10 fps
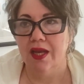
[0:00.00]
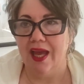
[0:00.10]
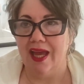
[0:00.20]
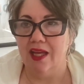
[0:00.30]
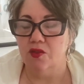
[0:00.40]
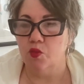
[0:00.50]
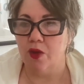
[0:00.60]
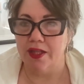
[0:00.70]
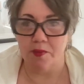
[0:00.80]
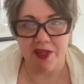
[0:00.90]
And
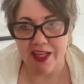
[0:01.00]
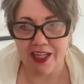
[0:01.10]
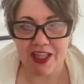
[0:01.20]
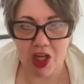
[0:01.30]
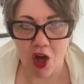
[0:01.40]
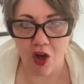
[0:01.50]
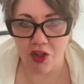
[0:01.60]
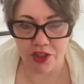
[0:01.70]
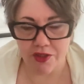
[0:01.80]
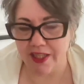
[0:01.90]
at the beginning of the call,
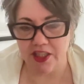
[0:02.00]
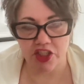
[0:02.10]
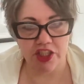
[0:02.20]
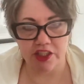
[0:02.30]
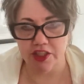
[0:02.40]
you'll get to share